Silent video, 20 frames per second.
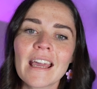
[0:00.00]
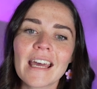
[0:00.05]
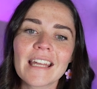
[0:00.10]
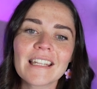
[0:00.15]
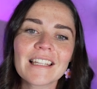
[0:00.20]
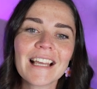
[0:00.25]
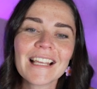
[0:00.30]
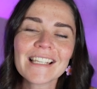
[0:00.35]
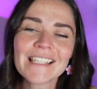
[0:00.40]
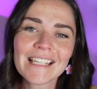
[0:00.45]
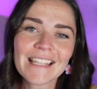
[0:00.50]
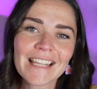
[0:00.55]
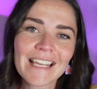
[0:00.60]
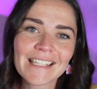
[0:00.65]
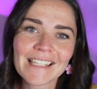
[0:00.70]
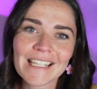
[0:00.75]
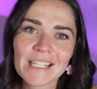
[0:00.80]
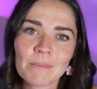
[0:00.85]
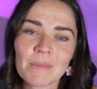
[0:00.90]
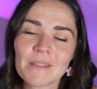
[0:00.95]
And lastly,
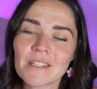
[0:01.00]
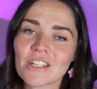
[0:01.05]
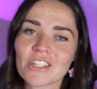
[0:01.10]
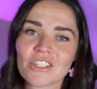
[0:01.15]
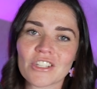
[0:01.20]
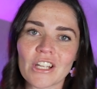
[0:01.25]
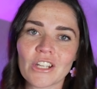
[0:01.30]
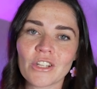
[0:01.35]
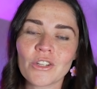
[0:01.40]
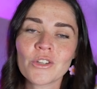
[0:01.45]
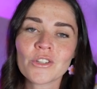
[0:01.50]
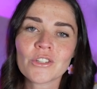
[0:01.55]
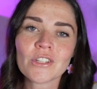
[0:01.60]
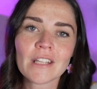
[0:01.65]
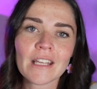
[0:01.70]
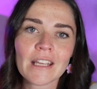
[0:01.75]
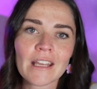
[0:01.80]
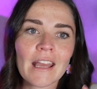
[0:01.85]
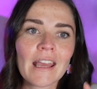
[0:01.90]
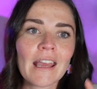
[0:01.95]
there's this positioning.
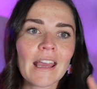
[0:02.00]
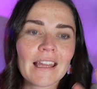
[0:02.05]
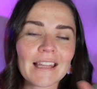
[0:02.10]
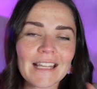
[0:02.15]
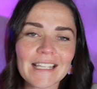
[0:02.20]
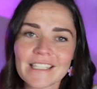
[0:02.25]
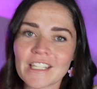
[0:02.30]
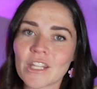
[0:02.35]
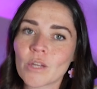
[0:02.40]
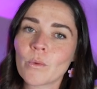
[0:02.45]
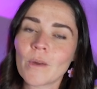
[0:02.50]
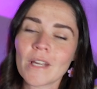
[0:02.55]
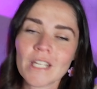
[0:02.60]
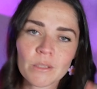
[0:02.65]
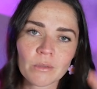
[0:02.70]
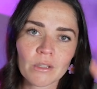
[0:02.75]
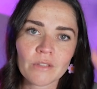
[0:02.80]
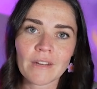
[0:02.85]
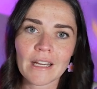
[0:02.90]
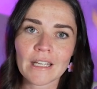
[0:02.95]
Usually, at least in the
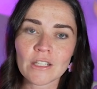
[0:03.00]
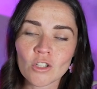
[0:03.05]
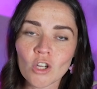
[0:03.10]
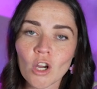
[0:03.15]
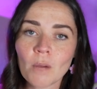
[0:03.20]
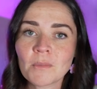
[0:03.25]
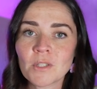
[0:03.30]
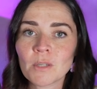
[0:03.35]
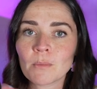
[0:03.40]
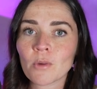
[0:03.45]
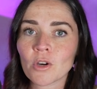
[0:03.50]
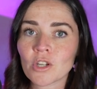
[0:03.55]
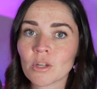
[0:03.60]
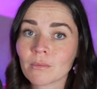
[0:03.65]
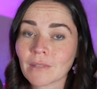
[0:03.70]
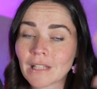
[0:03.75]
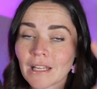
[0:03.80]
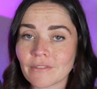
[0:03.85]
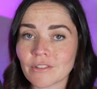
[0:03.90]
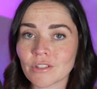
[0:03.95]
West, we read top to
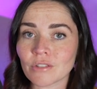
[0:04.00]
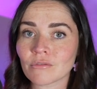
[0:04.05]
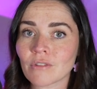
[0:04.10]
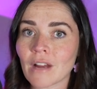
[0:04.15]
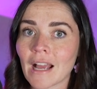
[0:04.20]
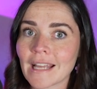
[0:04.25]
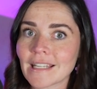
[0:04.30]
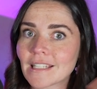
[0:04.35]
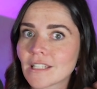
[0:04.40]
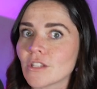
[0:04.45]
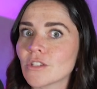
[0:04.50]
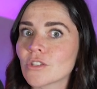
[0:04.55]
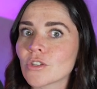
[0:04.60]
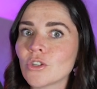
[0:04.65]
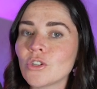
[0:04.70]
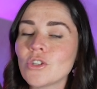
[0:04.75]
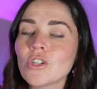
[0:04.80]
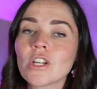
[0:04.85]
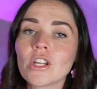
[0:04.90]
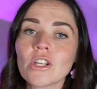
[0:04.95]
bottom, left to right. And so
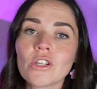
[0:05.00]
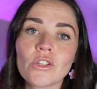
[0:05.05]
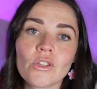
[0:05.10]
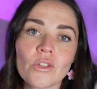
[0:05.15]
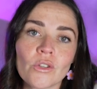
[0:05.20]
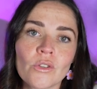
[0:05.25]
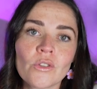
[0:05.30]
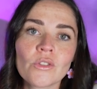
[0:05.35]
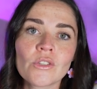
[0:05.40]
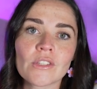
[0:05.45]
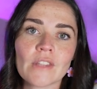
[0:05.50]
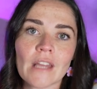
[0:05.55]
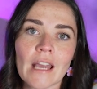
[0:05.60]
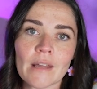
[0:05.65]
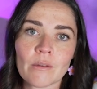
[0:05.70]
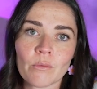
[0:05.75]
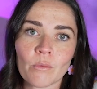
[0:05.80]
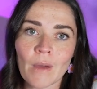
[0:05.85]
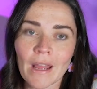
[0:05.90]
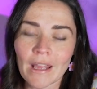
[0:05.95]
you can use
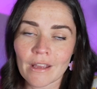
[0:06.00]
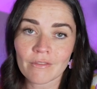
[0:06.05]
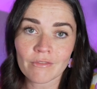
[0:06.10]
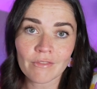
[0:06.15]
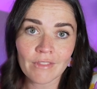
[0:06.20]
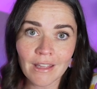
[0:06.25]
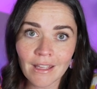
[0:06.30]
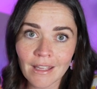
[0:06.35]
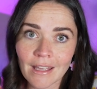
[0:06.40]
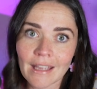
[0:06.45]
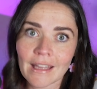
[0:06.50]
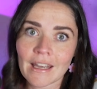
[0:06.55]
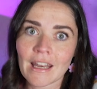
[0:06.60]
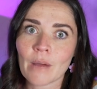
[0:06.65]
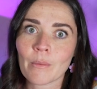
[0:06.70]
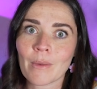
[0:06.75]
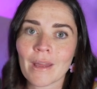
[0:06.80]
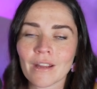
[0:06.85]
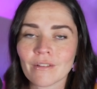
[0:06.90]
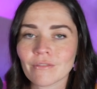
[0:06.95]
that way of thinking and
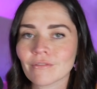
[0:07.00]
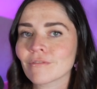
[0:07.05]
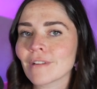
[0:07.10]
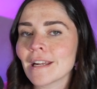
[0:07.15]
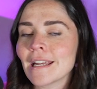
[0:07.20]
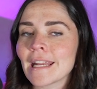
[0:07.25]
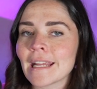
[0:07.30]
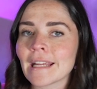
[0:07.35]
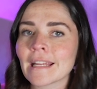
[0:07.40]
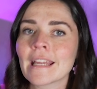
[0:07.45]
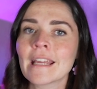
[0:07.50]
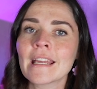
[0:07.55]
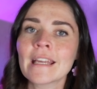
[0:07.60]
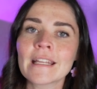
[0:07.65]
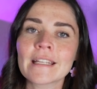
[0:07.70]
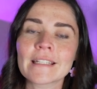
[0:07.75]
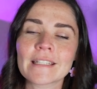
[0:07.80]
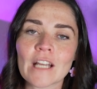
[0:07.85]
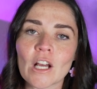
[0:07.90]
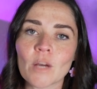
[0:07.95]
that way of reading
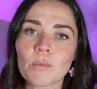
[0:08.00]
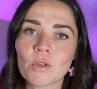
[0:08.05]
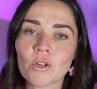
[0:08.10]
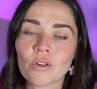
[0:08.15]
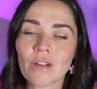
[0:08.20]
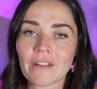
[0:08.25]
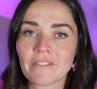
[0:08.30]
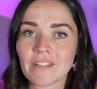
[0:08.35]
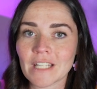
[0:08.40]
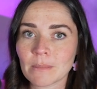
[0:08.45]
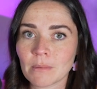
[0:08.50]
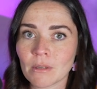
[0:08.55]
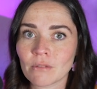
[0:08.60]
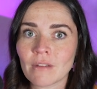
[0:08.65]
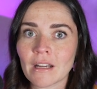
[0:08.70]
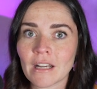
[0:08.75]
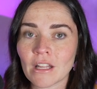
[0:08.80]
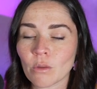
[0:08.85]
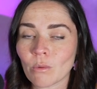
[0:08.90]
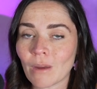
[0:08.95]
to help your graphics be
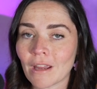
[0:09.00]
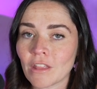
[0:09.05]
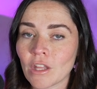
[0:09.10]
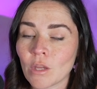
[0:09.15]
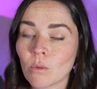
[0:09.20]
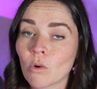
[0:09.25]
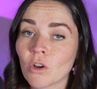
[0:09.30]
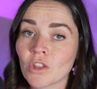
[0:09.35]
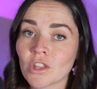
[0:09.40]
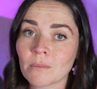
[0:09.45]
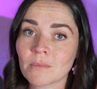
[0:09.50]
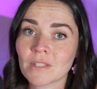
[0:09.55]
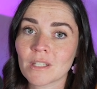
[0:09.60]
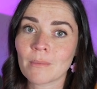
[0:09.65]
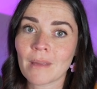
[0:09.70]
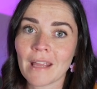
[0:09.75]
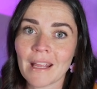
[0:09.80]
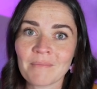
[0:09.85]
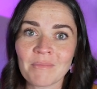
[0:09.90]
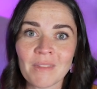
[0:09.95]
read in the way that you want them to
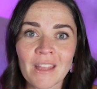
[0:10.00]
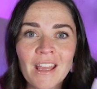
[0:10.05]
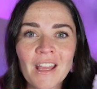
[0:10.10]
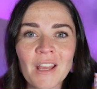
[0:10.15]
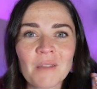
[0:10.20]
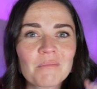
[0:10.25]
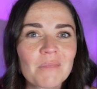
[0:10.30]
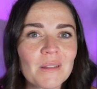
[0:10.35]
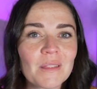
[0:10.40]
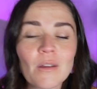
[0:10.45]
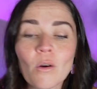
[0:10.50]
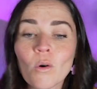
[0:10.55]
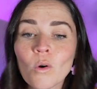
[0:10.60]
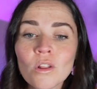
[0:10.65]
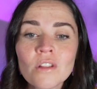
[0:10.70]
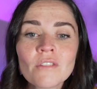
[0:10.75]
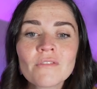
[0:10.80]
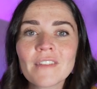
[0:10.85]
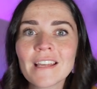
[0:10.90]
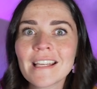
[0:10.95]
be. But
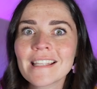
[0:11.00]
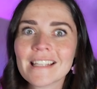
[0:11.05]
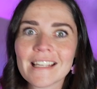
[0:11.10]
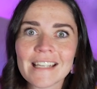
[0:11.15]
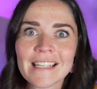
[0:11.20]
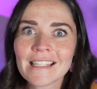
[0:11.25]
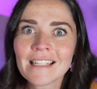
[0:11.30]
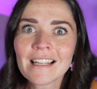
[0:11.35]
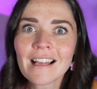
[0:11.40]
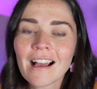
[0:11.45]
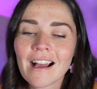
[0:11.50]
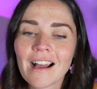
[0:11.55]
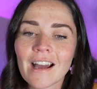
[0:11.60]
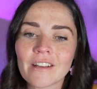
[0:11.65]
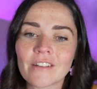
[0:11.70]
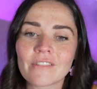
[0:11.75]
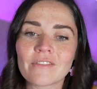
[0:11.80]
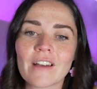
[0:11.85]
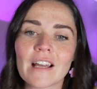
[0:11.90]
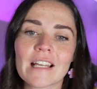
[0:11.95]
all of these isn't a hard
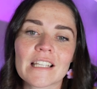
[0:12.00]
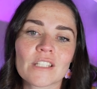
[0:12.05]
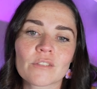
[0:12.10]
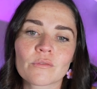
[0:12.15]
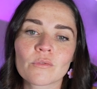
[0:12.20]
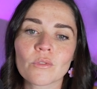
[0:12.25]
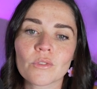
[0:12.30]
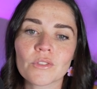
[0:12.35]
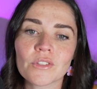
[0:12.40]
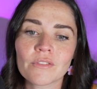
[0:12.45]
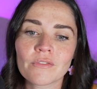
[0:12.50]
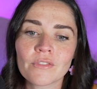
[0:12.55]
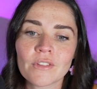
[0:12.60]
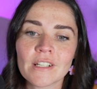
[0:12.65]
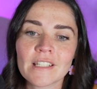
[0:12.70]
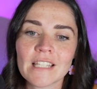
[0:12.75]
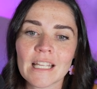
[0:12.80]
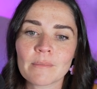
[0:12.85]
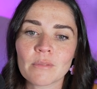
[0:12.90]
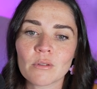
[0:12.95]
and fast rule. So for
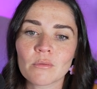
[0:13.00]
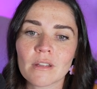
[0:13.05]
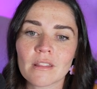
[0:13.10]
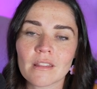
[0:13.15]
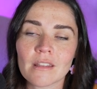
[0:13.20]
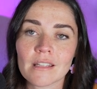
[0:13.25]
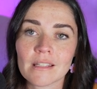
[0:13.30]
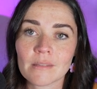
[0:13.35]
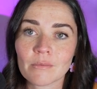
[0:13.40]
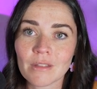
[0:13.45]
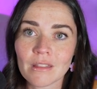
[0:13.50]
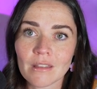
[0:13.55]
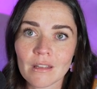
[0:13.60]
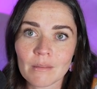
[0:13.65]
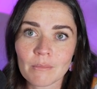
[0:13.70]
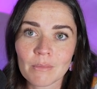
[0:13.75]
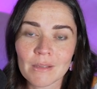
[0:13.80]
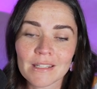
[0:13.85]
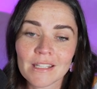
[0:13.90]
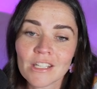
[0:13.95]
example, with this, with
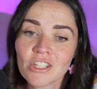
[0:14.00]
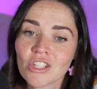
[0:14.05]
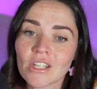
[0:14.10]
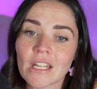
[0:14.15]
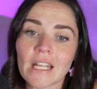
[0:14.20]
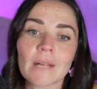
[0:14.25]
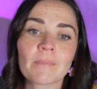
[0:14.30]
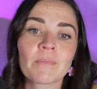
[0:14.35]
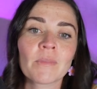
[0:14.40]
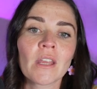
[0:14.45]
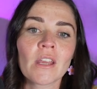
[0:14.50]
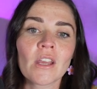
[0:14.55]
the positioning,